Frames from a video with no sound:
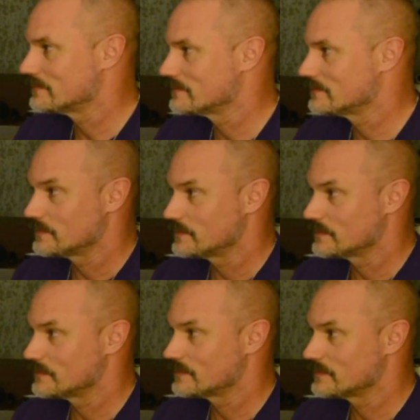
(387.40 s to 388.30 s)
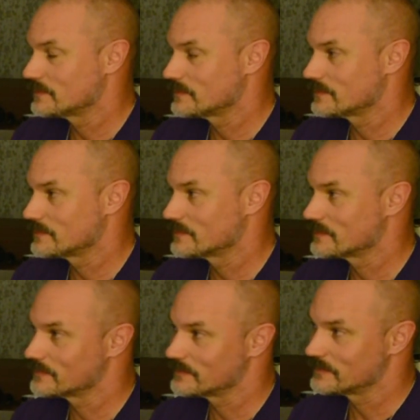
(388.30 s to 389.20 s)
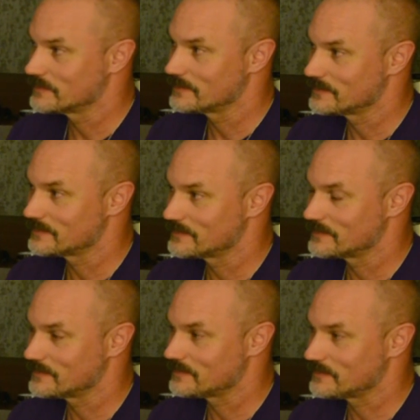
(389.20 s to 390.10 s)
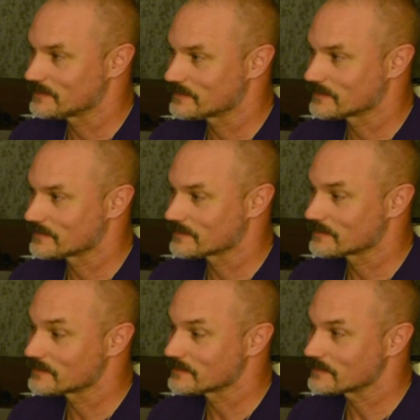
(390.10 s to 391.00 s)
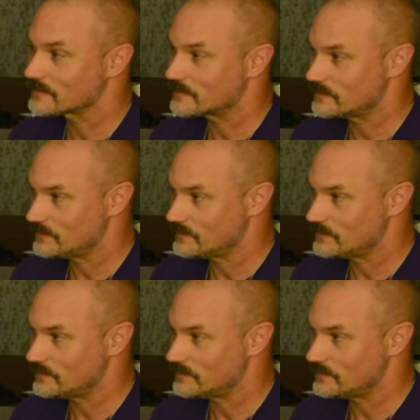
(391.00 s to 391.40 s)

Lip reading: (silent)